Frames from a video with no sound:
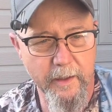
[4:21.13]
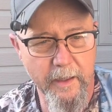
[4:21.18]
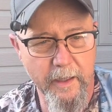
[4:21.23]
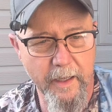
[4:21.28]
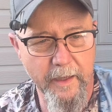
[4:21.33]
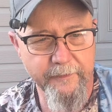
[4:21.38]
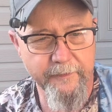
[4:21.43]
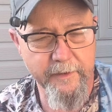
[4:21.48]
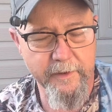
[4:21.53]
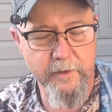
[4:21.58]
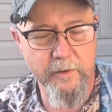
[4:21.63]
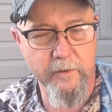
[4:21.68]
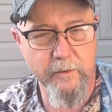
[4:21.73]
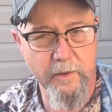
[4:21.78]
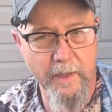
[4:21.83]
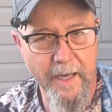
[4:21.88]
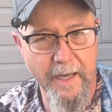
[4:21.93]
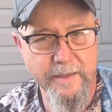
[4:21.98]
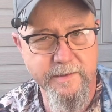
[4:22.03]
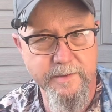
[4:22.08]
I think you'll
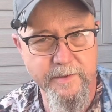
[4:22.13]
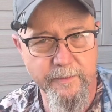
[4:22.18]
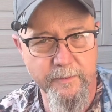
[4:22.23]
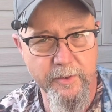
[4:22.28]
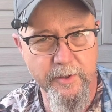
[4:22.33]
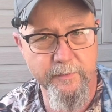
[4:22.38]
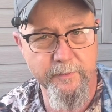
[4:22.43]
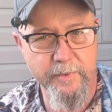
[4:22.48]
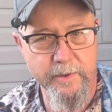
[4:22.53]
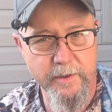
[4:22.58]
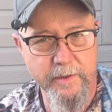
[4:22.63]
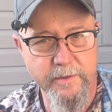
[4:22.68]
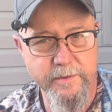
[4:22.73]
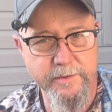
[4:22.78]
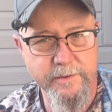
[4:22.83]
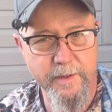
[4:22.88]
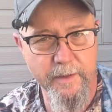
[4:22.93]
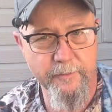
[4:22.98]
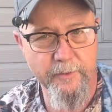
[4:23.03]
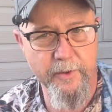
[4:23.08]
like some of them because
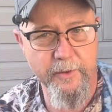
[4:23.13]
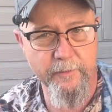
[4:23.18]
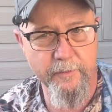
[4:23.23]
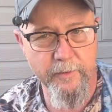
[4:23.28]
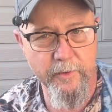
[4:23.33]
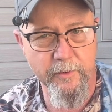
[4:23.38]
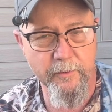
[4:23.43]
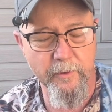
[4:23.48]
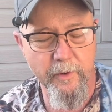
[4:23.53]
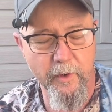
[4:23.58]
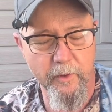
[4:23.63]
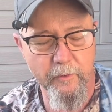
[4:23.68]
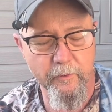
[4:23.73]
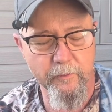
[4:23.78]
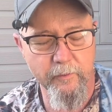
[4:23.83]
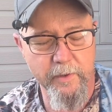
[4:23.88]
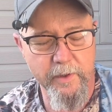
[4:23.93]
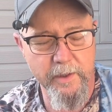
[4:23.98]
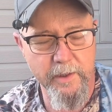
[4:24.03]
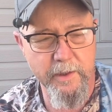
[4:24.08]
some of them are
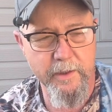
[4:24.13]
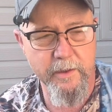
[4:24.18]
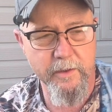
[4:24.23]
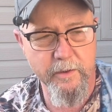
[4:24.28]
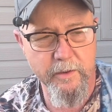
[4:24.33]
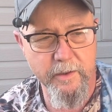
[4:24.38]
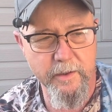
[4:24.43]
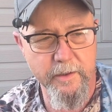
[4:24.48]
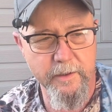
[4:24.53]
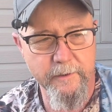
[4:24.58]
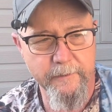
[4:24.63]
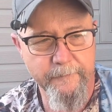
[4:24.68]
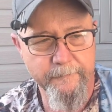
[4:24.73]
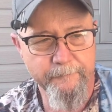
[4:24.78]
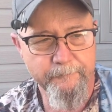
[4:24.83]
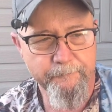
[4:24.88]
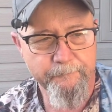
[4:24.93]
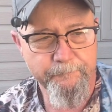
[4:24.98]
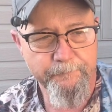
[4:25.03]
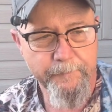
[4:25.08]
really good.
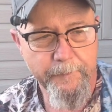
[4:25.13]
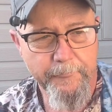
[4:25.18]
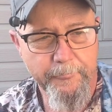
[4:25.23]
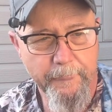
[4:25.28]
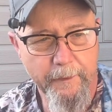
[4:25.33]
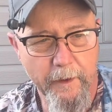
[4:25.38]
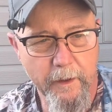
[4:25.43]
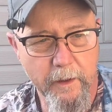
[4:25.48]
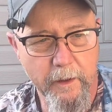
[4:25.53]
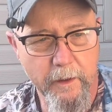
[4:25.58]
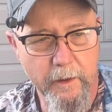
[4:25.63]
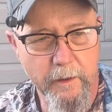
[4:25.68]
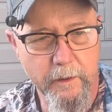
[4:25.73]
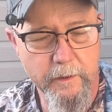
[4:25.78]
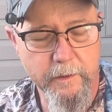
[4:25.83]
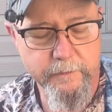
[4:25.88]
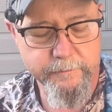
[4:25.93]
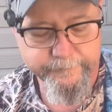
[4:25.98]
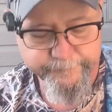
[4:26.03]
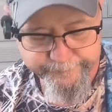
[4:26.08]

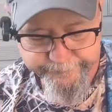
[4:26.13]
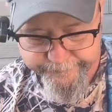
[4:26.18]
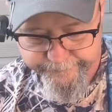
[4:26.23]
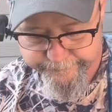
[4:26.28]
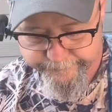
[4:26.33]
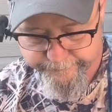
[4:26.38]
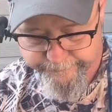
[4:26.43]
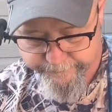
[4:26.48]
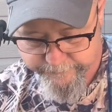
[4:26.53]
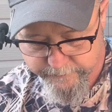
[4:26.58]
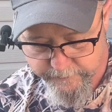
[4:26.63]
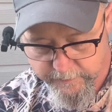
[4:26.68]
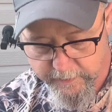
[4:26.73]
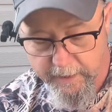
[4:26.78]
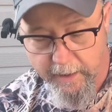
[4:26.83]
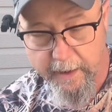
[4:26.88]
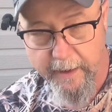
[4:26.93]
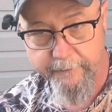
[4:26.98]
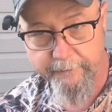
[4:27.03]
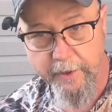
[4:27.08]

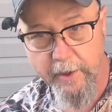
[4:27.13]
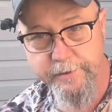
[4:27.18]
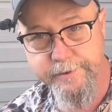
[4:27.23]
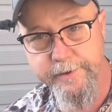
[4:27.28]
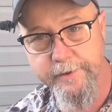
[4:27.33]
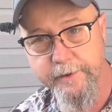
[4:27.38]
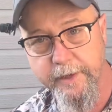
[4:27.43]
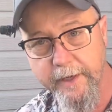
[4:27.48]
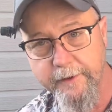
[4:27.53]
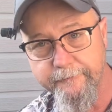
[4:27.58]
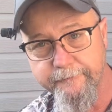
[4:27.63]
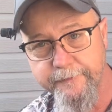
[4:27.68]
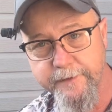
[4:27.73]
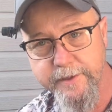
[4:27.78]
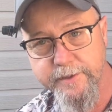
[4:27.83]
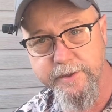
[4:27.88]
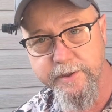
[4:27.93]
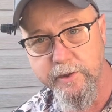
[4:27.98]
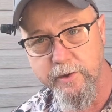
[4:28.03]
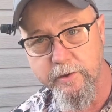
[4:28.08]
And I've also got a
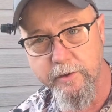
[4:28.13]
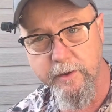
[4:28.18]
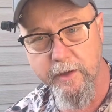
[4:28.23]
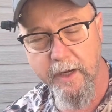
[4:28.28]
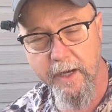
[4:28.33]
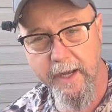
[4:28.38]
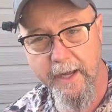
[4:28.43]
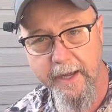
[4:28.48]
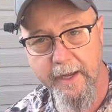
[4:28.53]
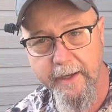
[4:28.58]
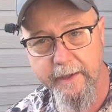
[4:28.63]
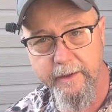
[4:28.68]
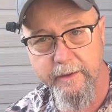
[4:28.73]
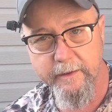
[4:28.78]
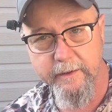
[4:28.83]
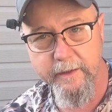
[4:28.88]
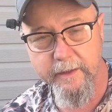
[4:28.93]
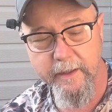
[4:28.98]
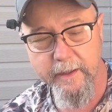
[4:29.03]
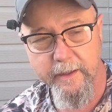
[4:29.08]
fishing lure hack
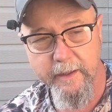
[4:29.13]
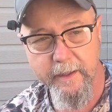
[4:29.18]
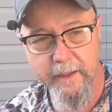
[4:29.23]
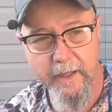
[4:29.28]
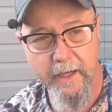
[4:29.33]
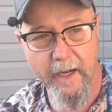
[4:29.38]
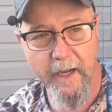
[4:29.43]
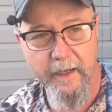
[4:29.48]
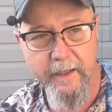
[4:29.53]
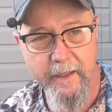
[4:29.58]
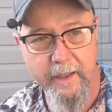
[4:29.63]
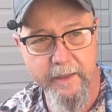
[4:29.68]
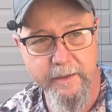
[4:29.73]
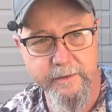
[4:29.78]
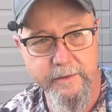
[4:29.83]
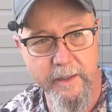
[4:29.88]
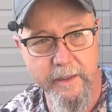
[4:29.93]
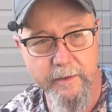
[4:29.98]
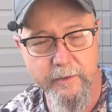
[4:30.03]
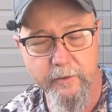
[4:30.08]
and I
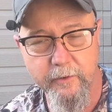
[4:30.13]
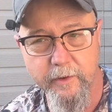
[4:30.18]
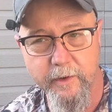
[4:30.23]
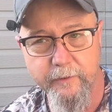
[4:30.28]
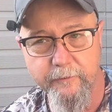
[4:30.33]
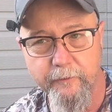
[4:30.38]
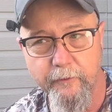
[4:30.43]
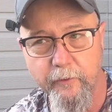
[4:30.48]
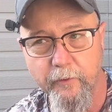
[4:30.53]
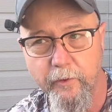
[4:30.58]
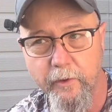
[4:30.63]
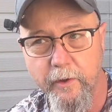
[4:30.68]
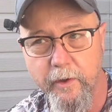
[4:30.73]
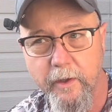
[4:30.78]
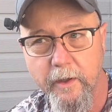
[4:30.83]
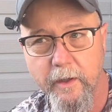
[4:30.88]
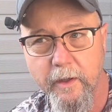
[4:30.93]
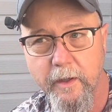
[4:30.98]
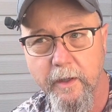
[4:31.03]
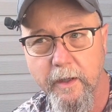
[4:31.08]
can't take credit for it.
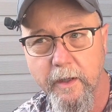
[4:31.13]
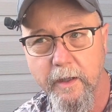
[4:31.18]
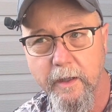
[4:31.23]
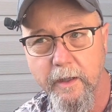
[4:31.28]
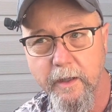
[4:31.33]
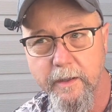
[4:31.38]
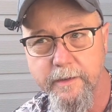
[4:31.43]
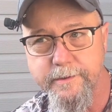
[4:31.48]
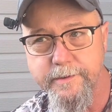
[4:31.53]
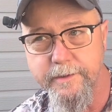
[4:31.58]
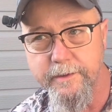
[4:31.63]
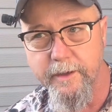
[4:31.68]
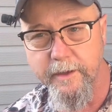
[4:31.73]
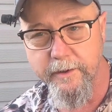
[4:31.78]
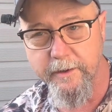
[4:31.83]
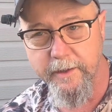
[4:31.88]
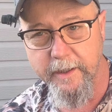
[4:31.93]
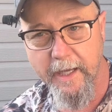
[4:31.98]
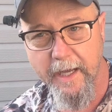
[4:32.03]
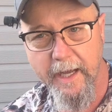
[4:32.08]
It's
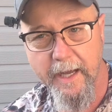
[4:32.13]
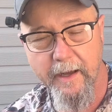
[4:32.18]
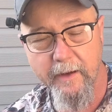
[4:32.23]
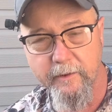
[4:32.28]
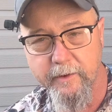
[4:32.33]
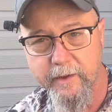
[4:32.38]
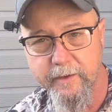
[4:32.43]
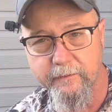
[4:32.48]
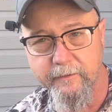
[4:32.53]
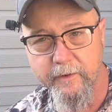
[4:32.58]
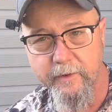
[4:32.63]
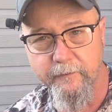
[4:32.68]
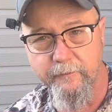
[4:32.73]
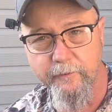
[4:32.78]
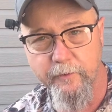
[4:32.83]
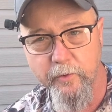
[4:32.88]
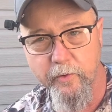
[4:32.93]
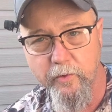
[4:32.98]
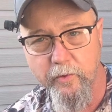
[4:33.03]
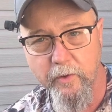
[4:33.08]
another guy, I'll give him
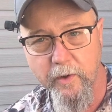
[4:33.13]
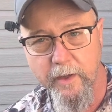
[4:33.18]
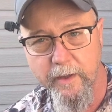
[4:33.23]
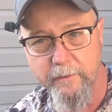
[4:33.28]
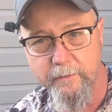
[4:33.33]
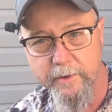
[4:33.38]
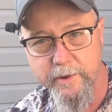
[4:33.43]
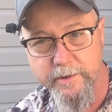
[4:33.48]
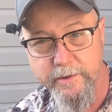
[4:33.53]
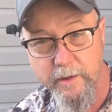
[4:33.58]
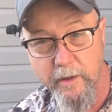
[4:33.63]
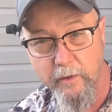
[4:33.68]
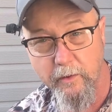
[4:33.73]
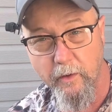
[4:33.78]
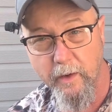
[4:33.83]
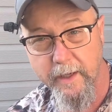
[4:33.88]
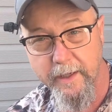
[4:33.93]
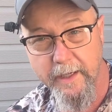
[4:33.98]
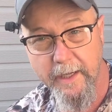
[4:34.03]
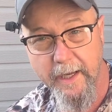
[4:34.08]
full credit, but it's a
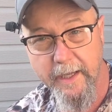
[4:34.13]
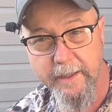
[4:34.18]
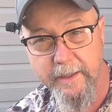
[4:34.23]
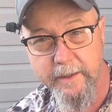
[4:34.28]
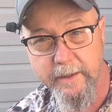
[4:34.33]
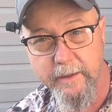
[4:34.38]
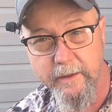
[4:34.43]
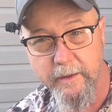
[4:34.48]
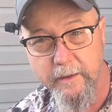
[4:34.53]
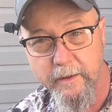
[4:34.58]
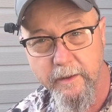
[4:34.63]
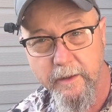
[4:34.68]
great idea.